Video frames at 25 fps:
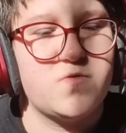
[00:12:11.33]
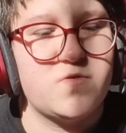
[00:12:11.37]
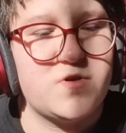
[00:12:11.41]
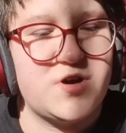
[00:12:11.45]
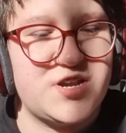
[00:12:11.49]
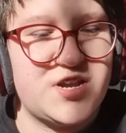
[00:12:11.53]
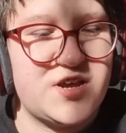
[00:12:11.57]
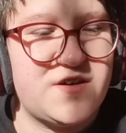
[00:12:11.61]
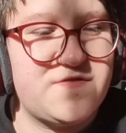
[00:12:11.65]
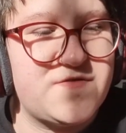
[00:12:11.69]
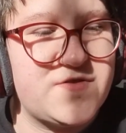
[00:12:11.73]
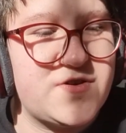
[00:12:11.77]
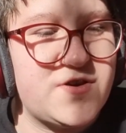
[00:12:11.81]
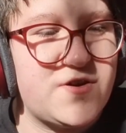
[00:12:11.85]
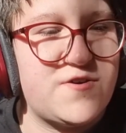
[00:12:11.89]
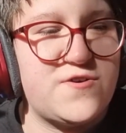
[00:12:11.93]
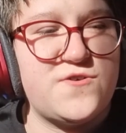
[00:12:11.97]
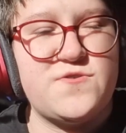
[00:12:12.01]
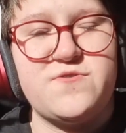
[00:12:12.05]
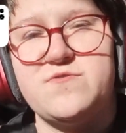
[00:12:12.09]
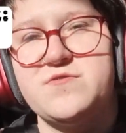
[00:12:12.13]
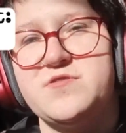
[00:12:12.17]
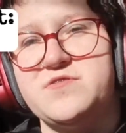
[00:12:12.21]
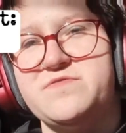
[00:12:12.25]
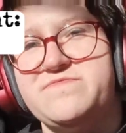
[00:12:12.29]
and I've got
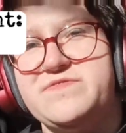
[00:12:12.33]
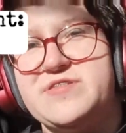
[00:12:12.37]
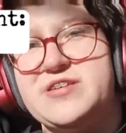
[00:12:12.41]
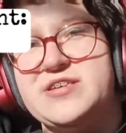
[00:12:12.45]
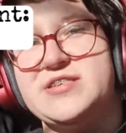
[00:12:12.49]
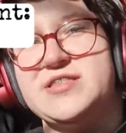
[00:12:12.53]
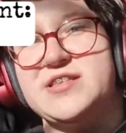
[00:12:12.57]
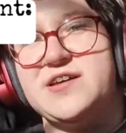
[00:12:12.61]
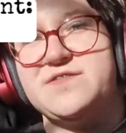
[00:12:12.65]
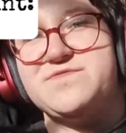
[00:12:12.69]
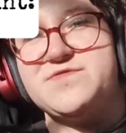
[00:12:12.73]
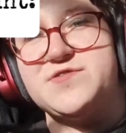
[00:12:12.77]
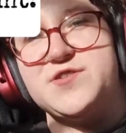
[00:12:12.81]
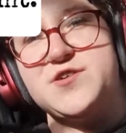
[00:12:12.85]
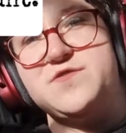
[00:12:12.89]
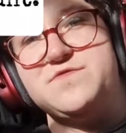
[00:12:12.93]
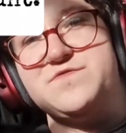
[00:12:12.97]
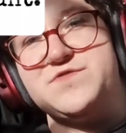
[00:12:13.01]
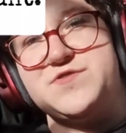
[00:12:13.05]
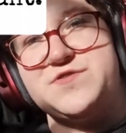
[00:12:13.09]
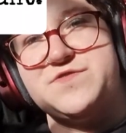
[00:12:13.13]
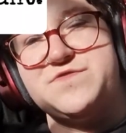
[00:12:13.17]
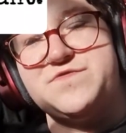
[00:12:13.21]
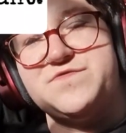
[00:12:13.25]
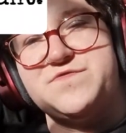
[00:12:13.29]
all of this left
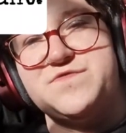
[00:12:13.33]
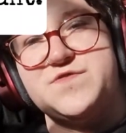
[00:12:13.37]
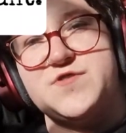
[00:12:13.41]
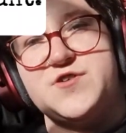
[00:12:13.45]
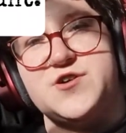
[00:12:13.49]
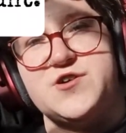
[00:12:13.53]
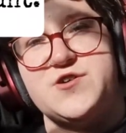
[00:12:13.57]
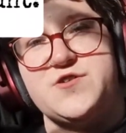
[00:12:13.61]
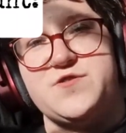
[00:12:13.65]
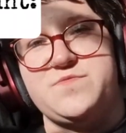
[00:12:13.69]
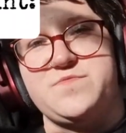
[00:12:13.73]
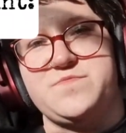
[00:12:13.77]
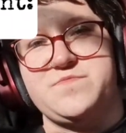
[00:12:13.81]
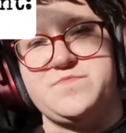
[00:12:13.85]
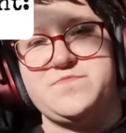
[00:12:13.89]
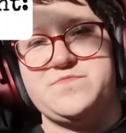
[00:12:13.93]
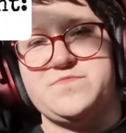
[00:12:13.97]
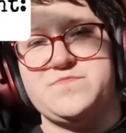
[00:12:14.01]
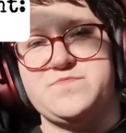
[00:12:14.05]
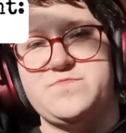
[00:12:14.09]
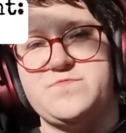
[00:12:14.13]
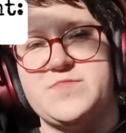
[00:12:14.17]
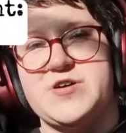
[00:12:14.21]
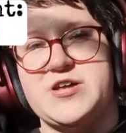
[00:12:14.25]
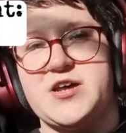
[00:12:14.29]
over from
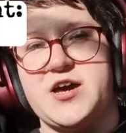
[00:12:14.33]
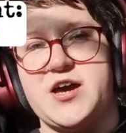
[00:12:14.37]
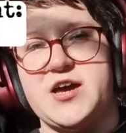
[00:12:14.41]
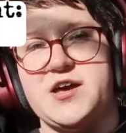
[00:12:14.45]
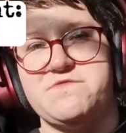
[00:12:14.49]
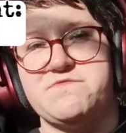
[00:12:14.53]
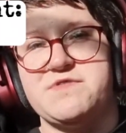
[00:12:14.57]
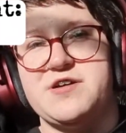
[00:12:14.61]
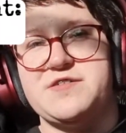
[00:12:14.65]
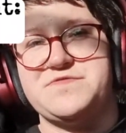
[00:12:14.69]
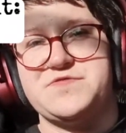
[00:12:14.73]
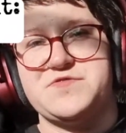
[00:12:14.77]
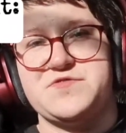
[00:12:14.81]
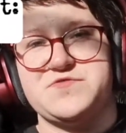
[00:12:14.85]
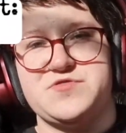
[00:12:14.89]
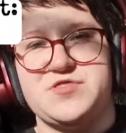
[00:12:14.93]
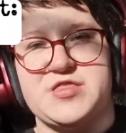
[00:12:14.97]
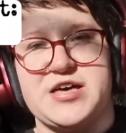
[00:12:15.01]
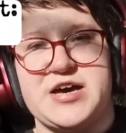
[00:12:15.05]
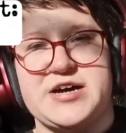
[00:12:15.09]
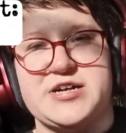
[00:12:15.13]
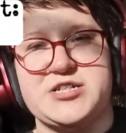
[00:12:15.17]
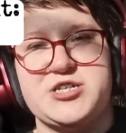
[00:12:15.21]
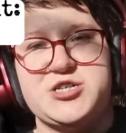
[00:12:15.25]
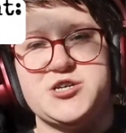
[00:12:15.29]
when I unravelled
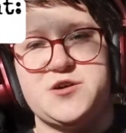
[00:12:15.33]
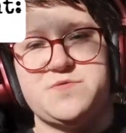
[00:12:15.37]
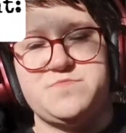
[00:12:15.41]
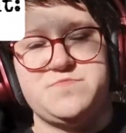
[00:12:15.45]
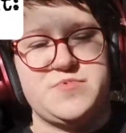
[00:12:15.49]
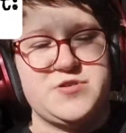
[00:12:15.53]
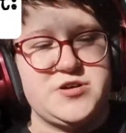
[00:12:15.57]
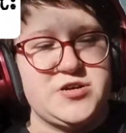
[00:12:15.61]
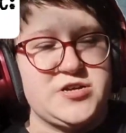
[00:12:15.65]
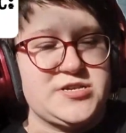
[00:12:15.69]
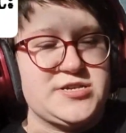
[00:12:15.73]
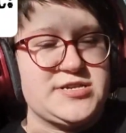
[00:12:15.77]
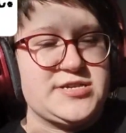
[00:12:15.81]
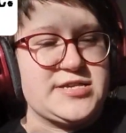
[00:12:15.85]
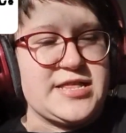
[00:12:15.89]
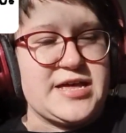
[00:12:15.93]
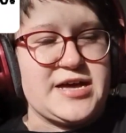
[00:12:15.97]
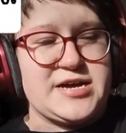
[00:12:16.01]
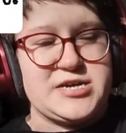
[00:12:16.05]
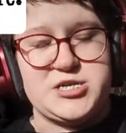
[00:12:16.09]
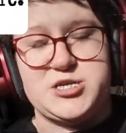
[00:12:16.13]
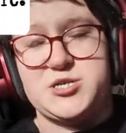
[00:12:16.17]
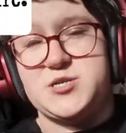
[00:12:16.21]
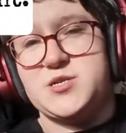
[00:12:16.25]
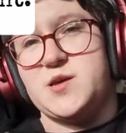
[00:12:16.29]
that jumper
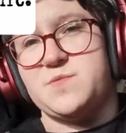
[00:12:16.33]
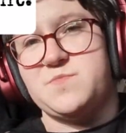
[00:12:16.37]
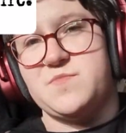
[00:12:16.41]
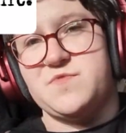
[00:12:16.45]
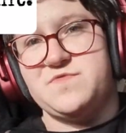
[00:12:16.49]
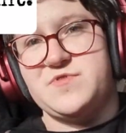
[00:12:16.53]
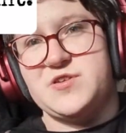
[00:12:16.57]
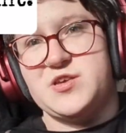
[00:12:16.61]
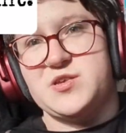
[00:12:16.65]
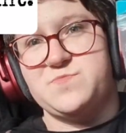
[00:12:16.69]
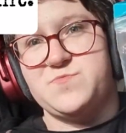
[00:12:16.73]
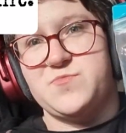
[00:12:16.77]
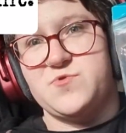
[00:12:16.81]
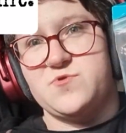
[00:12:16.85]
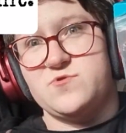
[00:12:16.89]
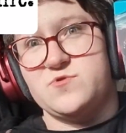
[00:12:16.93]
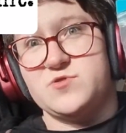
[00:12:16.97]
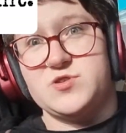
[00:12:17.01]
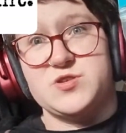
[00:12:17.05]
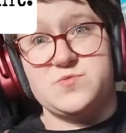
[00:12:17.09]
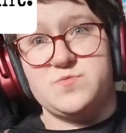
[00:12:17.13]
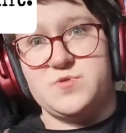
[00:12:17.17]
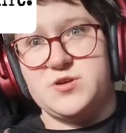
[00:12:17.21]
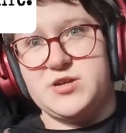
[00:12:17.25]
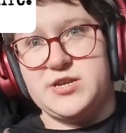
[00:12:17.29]
/ some of these
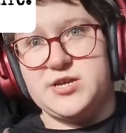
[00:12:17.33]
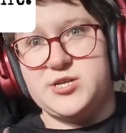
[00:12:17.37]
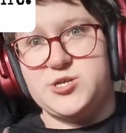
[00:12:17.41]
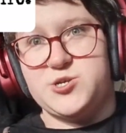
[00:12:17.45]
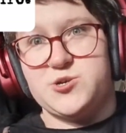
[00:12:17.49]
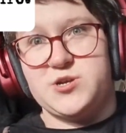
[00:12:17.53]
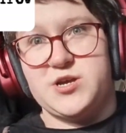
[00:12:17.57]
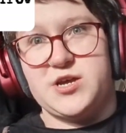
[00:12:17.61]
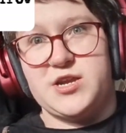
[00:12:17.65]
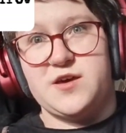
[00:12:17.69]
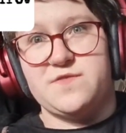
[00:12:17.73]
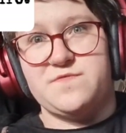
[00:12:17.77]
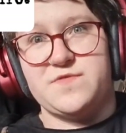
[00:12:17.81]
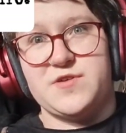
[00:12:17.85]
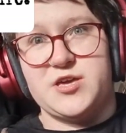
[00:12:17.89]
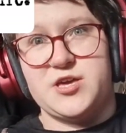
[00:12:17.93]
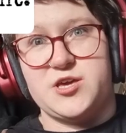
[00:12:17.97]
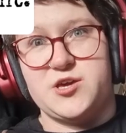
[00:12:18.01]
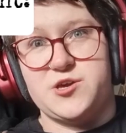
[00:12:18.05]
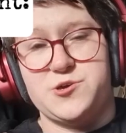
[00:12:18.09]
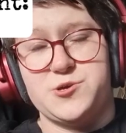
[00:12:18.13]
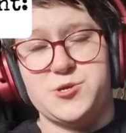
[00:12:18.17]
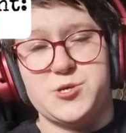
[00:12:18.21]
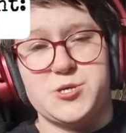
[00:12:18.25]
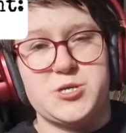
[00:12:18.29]
balls were literally never
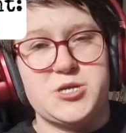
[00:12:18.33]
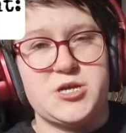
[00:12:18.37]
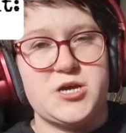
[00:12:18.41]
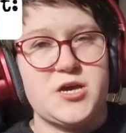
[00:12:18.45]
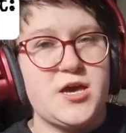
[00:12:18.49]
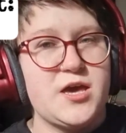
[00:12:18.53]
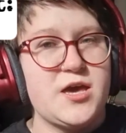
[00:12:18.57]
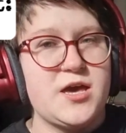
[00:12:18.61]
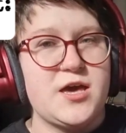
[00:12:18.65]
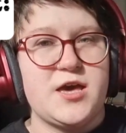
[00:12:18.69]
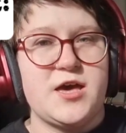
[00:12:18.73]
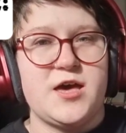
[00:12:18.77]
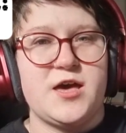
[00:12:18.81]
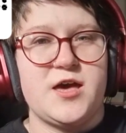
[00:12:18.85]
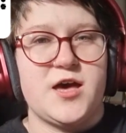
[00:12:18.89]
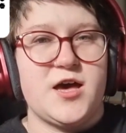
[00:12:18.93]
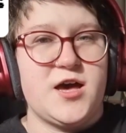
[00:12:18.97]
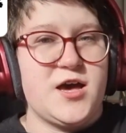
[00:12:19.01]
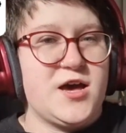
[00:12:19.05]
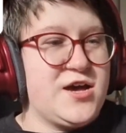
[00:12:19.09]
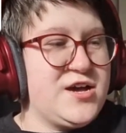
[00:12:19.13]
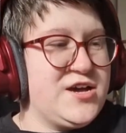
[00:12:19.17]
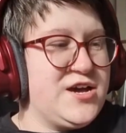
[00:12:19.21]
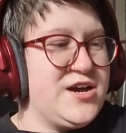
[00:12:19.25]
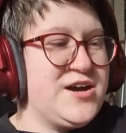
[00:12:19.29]
used.
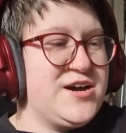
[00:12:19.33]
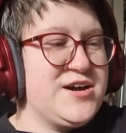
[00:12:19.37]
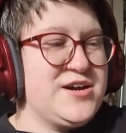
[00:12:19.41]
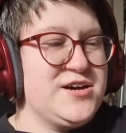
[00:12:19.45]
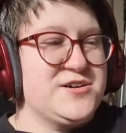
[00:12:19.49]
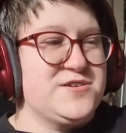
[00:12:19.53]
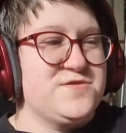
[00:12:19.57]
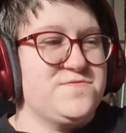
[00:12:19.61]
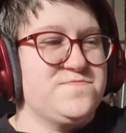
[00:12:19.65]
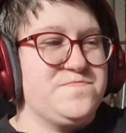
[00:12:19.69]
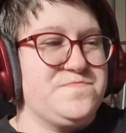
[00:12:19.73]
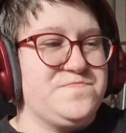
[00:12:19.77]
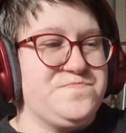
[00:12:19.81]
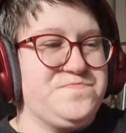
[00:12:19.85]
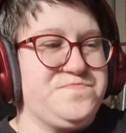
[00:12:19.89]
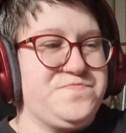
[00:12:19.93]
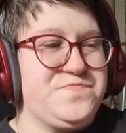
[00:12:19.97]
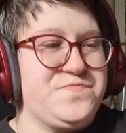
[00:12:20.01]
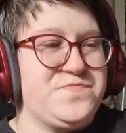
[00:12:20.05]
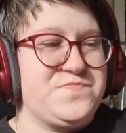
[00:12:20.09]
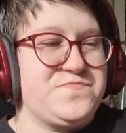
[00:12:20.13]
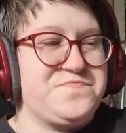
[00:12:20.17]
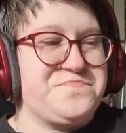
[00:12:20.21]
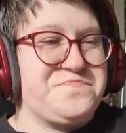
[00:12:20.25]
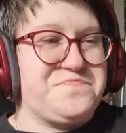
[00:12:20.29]

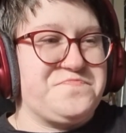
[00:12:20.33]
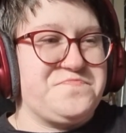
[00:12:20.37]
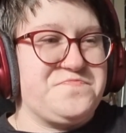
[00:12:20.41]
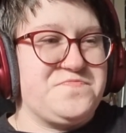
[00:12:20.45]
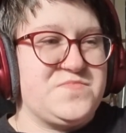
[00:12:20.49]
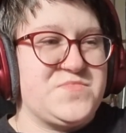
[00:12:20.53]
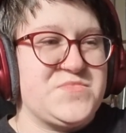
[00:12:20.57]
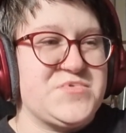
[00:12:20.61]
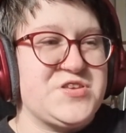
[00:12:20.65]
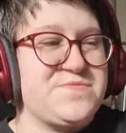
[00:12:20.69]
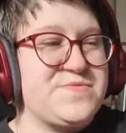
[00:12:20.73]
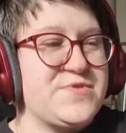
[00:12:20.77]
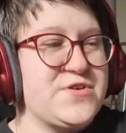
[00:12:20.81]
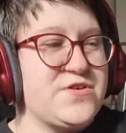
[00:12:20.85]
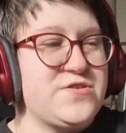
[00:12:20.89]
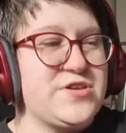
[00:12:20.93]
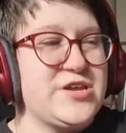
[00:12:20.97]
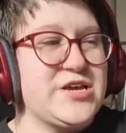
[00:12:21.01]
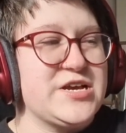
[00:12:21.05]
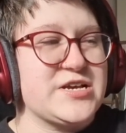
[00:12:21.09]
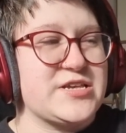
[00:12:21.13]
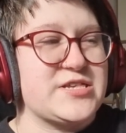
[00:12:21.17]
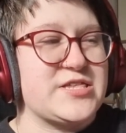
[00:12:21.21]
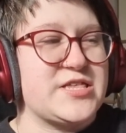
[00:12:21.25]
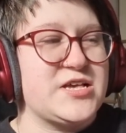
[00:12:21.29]
To be
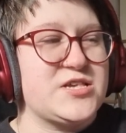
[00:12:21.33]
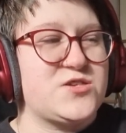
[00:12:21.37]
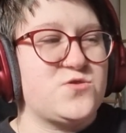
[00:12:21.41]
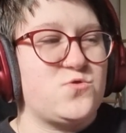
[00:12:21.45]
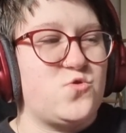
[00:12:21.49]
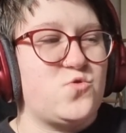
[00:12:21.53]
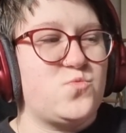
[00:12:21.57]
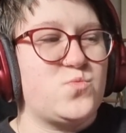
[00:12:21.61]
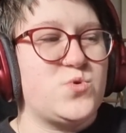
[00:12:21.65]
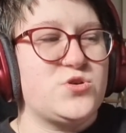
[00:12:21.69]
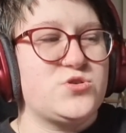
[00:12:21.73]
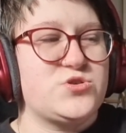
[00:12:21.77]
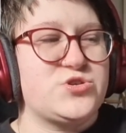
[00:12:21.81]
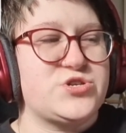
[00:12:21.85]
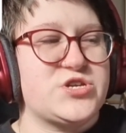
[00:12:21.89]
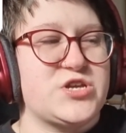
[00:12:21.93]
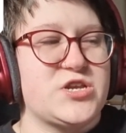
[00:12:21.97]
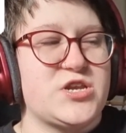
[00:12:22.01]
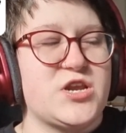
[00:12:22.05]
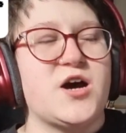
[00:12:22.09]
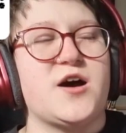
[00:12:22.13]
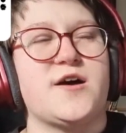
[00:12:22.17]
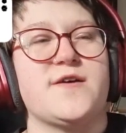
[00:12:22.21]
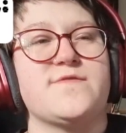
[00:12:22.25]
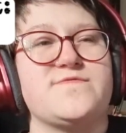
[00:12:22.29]
honest, there's almost
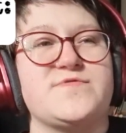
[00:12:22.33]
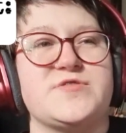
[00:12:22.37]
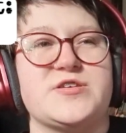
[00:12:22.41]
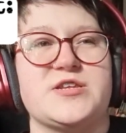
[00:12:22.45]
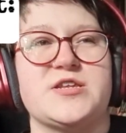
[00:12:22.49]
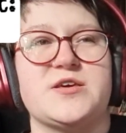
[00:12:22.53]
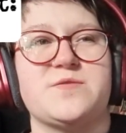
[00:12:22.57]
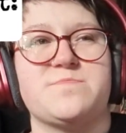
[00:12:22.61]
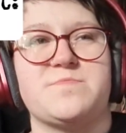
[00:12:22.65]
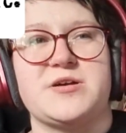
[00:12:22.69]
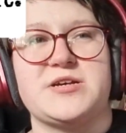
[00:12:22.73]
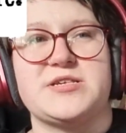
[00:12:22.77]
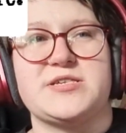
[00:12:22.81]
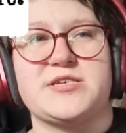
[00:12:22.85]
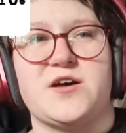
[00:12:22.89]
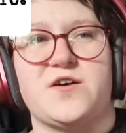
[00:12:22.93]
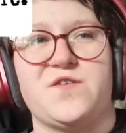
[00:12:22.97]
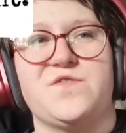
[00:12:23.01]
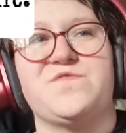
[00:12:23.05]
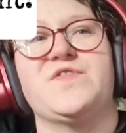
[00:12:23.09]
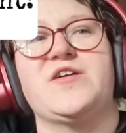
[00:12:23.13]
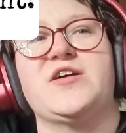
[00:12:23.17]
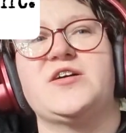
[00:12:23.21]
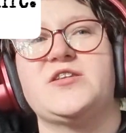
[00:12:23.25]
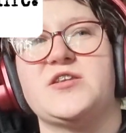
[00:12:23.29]
enough to knit myself
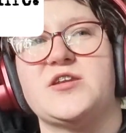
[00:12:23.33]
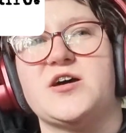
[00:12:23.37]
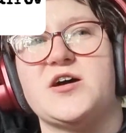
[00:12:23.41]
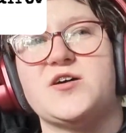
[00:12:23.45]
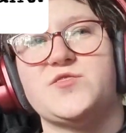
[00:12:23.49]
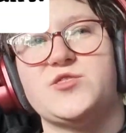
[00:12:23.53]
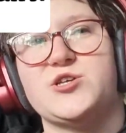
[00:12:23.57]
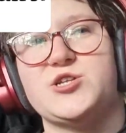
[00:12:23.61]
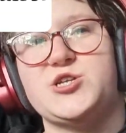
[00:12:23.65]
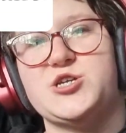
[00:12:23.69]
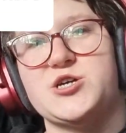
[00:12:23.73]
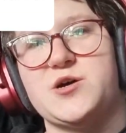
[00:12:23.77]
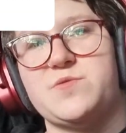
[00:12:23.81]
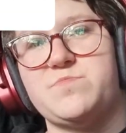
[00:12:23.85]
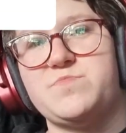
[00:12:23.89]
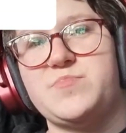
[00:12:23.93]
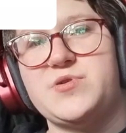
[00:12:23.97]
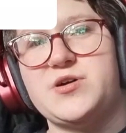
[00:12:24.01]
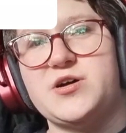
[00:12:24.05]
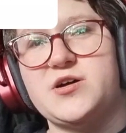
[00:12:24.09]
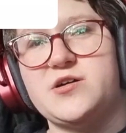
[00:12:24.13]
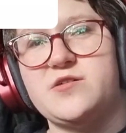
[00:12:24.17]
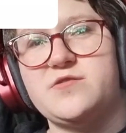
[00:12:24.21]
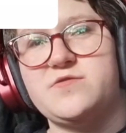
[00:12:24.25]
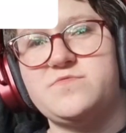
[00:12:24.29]
another
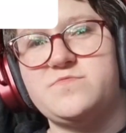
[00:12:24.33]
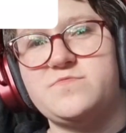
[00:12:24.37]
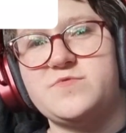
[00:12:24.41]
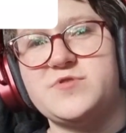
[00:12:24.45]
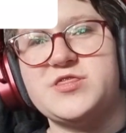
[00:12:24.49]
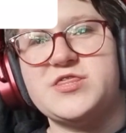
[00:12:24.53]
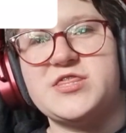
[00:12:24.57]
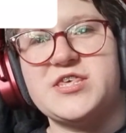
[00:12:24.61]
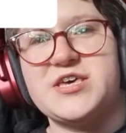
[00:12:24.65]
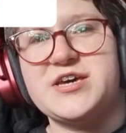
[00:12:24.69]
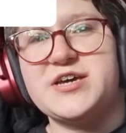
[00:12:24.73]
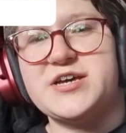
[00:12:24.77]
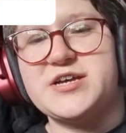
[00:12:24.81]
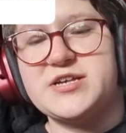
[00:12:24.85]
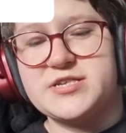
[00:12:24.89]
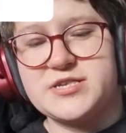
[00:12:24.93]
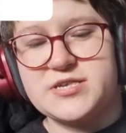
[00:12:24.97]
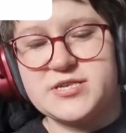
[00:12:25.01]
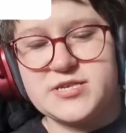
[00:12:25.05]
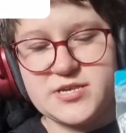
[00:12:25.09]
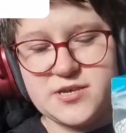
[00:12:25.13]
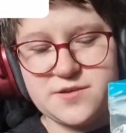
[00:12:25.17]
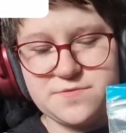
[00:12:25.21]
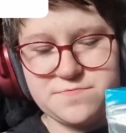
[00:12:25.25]
jumper with this.